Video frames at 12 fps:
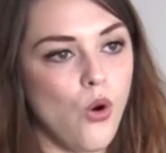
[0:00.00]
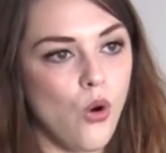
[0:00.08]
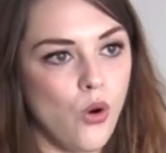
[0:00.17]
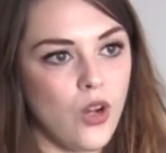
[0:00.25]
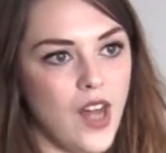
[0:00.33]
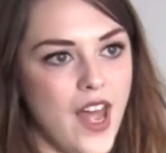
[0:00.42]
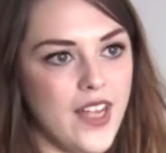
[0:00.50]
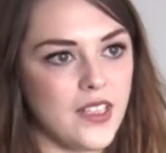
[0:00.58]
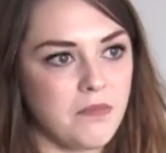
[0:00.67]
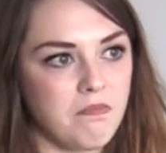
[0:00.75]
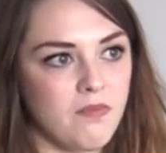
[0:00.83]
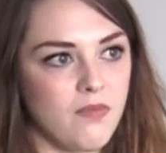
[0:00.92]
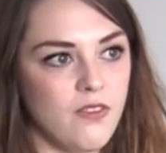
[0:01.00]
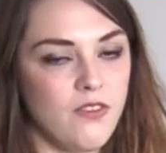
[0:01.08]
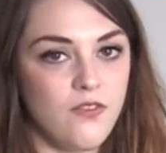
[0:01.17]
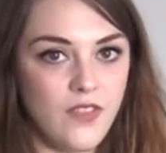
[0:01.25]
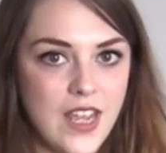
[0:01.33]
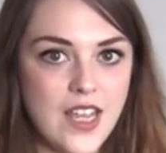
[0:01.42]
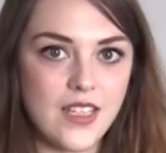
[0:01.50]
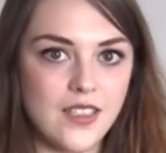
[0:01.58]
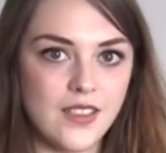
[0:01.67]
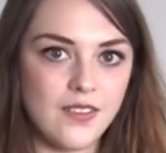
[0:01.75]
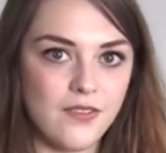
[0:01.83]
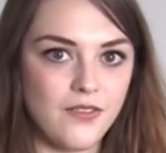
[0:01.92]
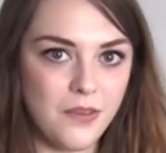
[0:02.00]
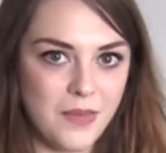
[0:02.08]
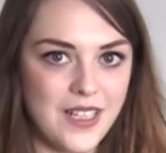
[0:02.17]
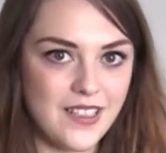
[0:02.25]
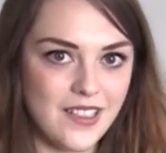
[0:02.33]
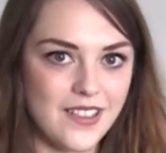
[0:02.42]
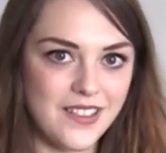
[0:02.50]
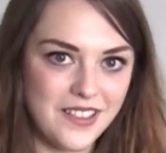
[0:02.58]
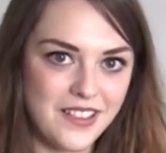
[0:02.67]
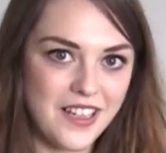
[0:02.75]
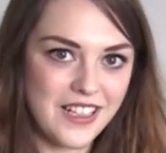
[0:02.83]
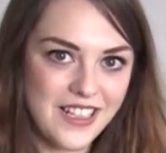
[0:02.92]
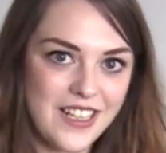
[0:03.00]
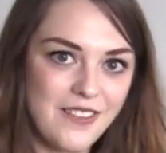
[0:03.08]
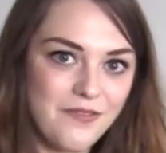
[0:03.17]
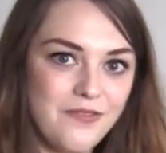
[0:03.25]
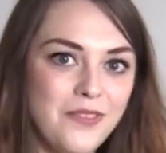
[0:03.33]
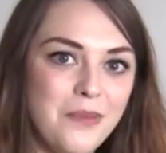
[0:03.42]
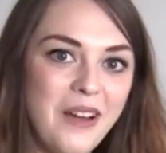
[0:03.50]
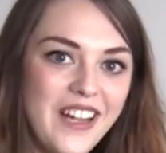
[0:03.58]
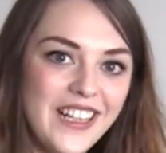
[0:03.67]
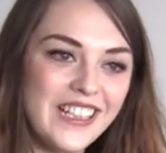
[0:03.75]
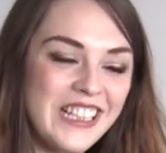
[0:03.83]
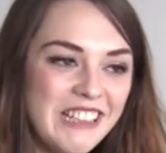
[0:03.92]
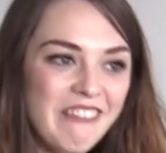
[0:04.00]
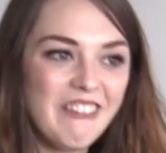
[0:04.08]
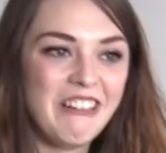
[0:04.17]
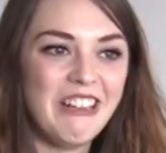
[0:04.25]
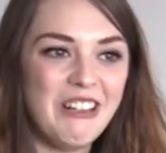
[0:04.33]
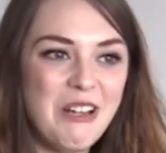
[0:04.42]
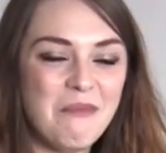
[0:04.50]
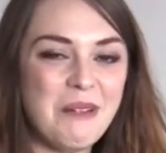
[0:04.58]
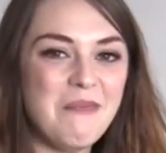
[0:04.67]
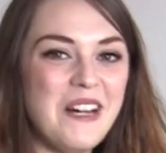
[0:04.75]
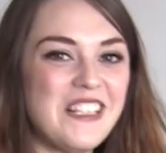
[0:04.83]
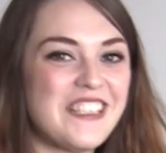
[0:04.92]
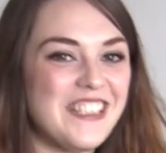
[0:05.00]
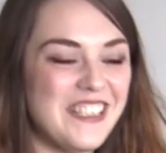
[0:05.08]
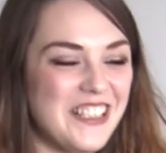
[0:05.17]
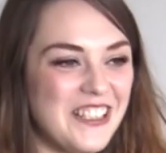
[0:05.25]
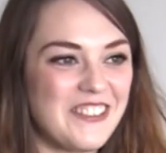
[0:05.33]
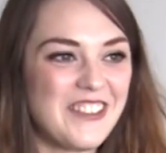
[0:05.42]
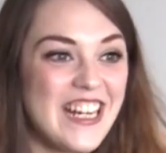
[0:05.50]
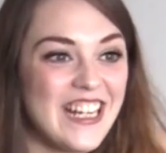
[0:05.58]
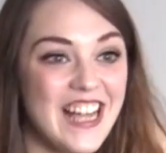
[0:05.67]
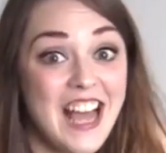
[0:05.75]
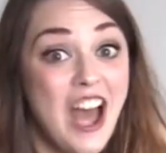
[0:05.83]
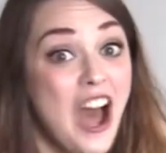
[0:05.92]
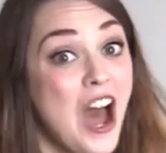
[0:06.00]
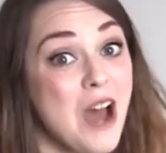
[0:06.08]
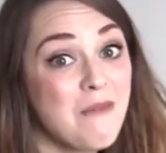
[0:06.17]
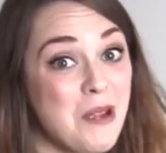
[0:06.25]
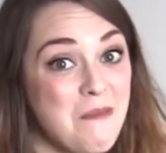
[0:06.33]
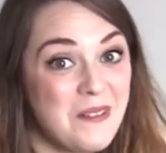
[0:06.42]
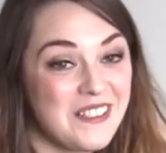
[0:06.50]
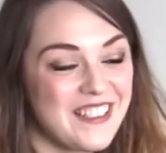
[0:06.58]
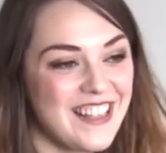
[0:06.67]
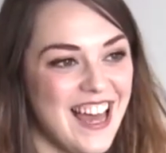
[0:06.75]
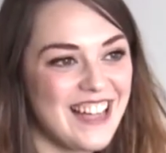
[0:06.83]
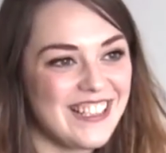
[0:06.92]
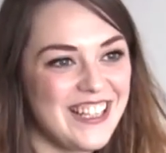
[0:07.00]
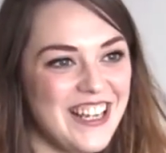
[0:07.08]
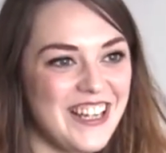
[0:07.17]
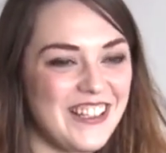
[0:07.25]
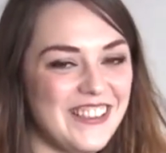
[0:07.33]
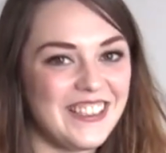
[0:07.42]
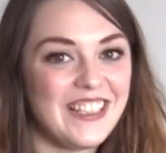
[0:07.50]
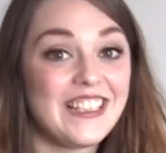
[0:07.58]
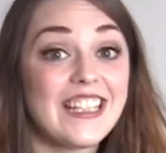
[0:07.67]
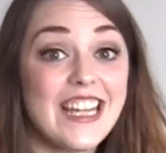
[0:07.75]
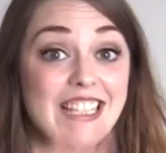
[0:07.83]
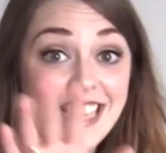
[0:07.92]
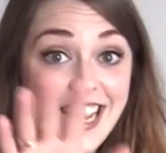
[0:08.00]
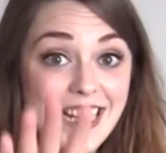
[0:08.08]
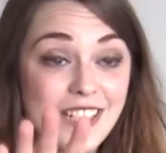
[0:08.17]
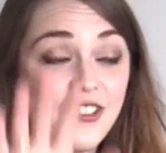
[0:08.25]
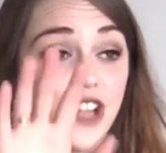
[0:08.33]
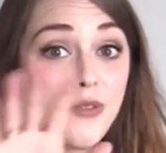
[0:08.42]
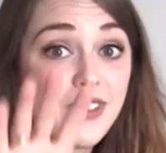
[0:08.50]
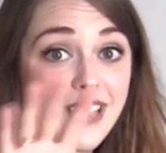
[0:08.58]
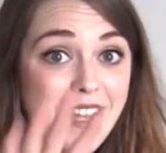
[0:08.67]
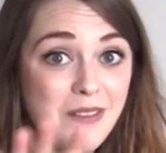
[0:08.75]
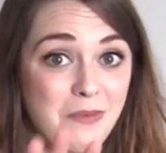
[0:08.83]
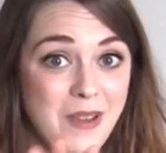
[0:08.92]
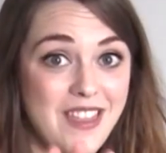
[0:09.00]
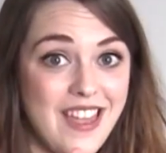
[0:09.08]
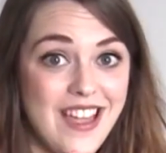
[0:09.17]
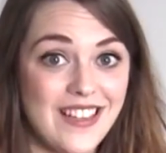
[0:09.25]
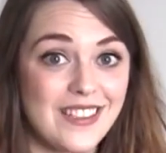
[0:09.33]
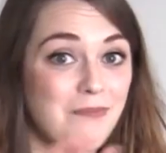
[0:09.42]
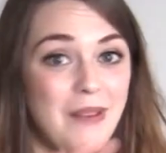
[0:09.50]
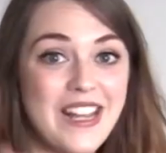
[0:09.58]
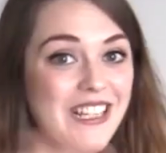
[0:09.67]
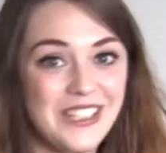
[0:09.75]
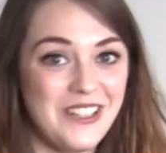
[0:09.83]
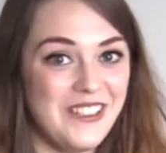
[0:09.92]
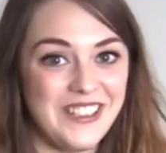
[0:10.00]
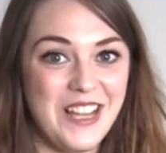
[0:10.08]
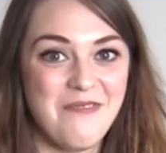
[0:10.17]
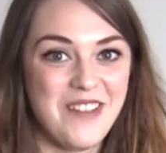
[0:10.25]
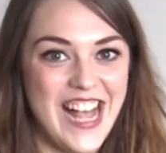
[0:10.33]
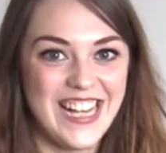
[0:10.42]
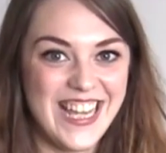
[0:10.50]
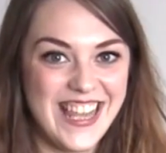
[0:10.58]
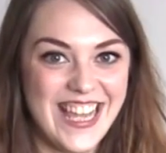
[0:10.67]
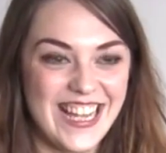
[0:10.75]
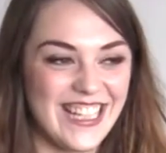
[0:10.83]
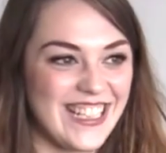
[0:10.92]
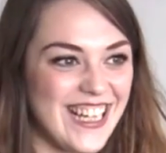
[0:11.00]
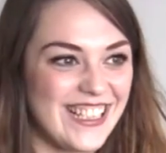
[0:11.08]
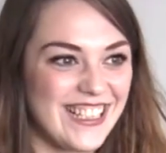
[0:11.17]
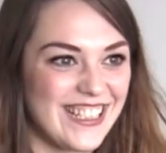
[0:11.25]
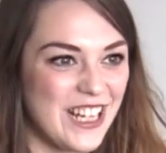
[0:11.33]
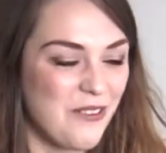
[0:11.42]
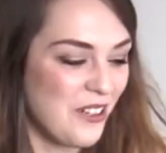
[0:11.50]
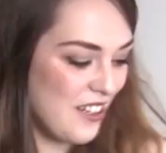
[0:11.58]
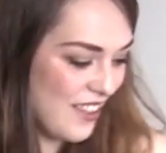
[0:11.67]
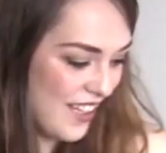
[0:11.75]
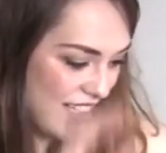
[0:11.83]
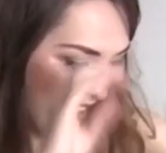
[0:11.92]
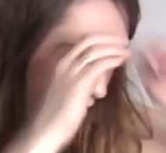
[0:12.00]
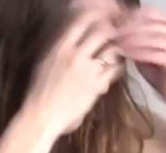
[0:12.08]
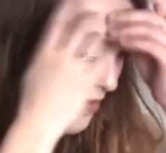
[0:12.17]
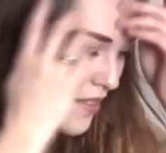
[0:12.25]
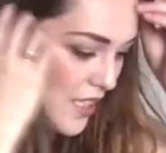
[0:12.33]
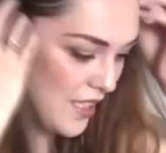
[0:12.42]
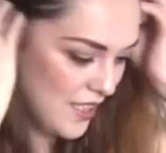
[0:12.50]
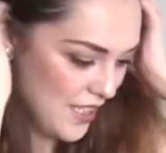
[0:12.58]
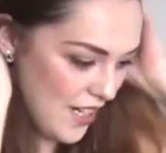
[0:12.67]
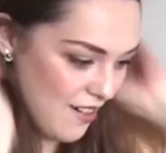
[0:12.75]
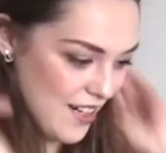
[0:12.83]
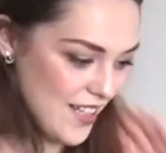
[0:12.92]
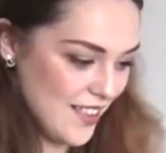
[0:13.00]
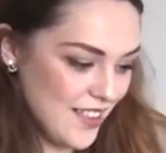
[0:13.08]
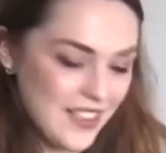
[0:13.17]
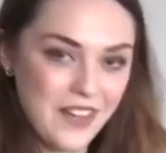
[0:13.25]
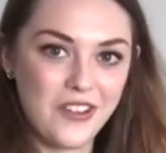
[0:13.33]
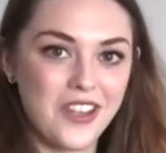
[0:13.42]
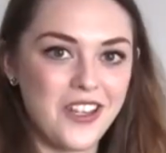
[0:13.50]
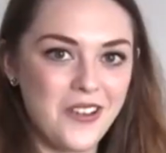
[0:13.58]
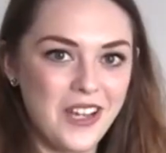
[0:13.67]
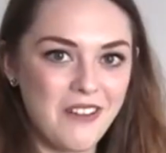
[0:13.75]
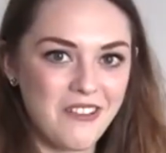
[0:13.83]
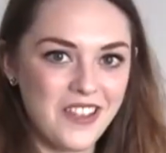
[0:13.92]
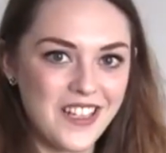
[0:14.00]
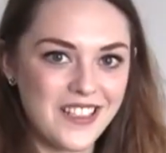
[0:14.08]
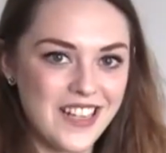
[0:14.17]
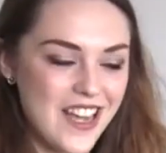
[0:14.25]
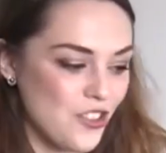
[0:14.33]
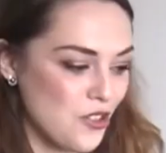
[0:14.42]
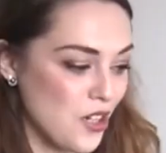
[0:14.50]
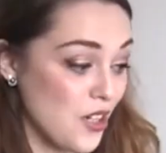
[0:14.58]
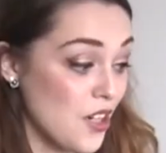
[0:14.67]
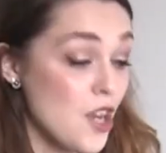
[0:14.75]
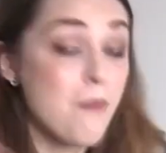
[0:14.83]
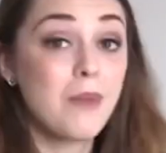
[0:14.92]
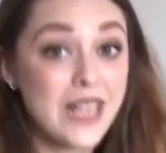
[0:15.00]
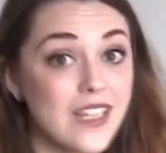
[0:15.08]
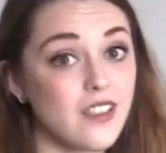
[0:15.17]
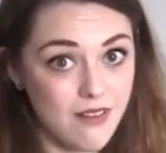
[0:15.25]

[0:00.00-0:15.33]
or like fees for me to study for my master's degree, I'm open to that too. Kidding, don't send me things. Please don't send me anything, in case there's anyone who thinks I'm serious, because everything you hear on the internet is true. Please